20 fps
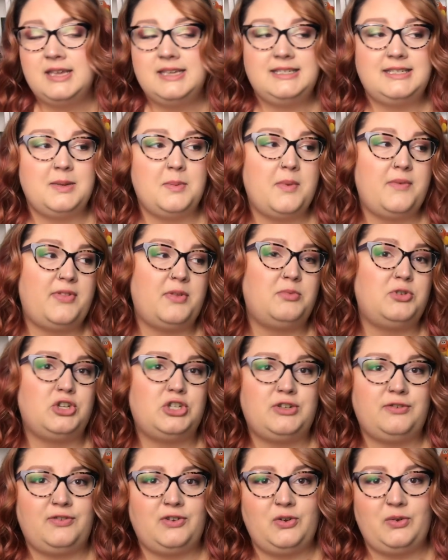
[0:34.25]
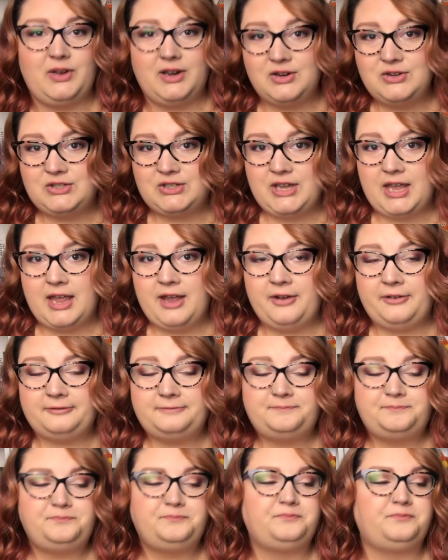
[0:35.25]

some of them just a few years ago,